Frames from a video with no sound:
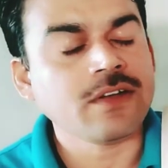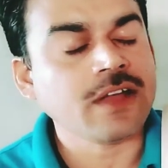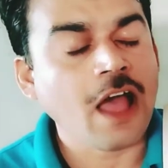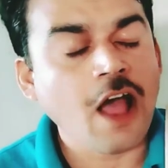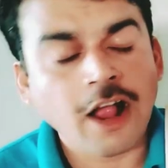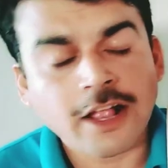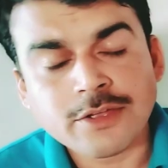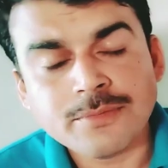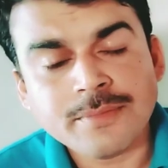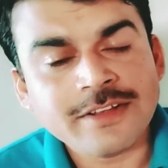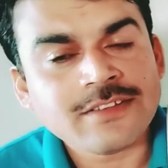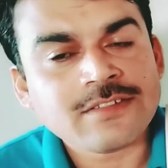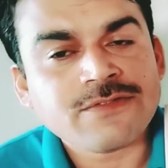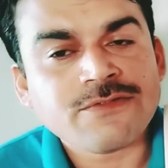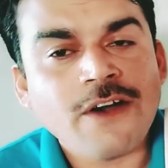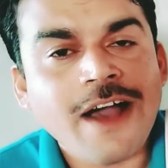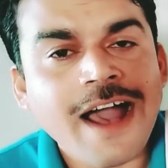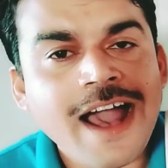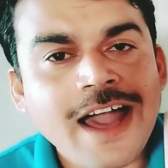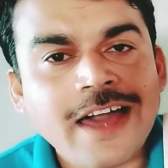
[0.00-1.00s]
arguments
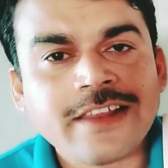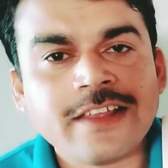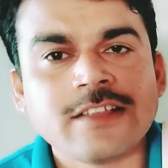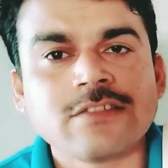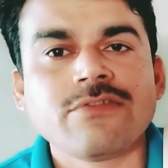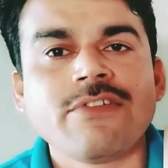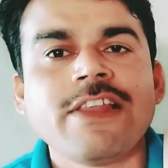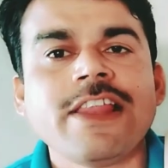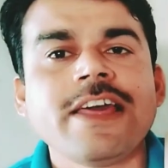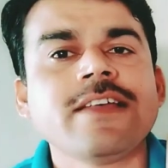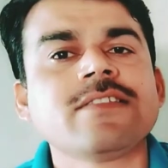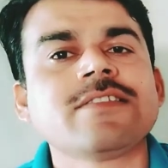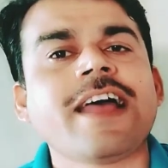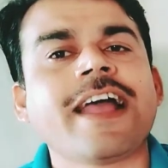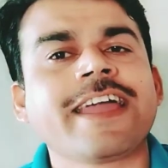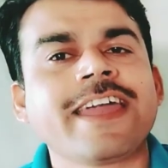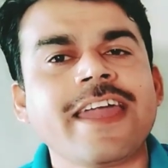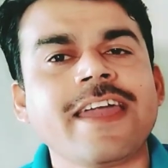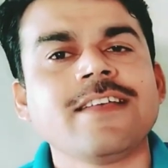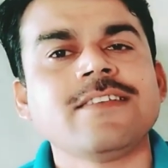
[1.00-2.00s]
for as well as
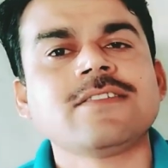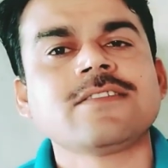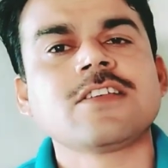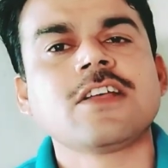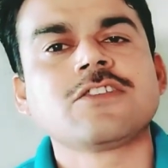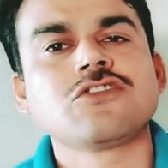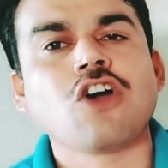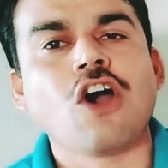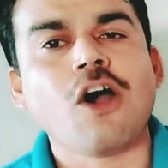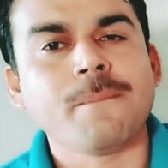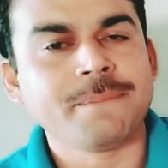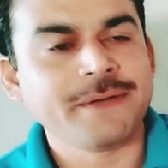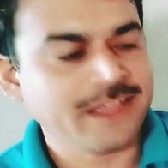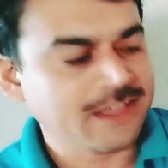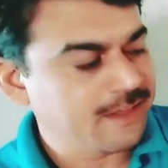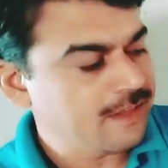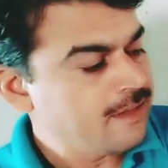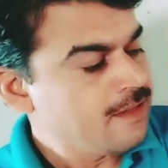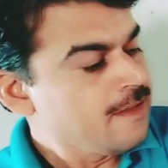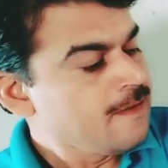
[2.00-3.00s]
against the
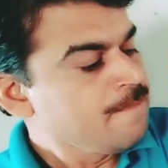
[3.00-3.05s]
topic.